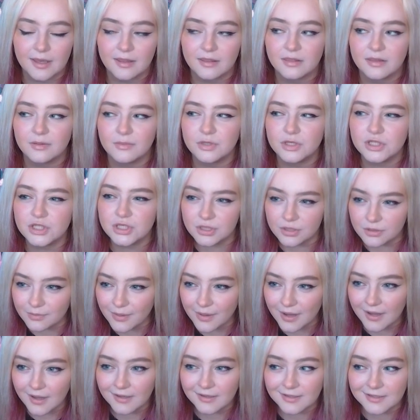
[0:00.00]
and the Machino
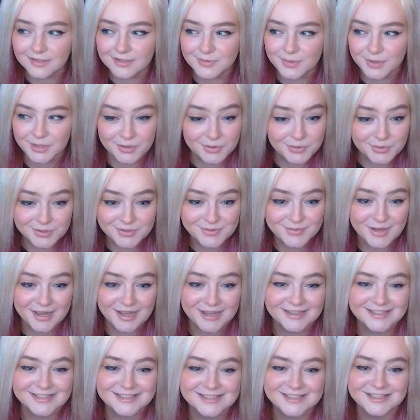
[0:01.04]
pack is one of those
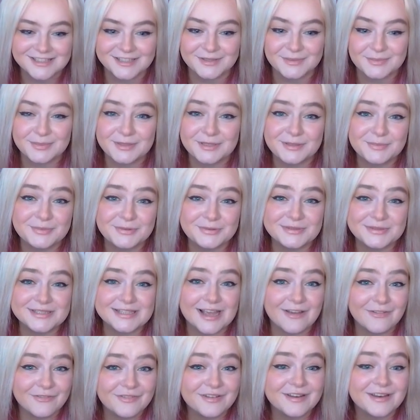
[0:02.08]
packs that people
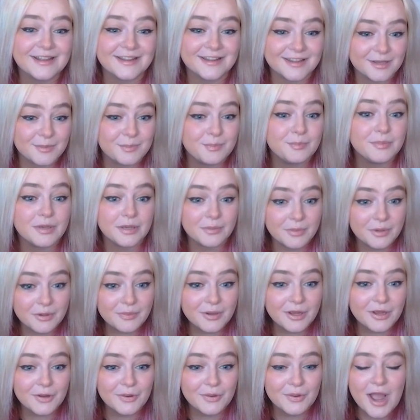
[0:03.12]
definitely meme
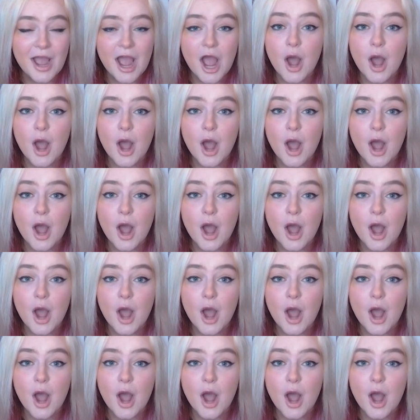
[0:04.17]
about,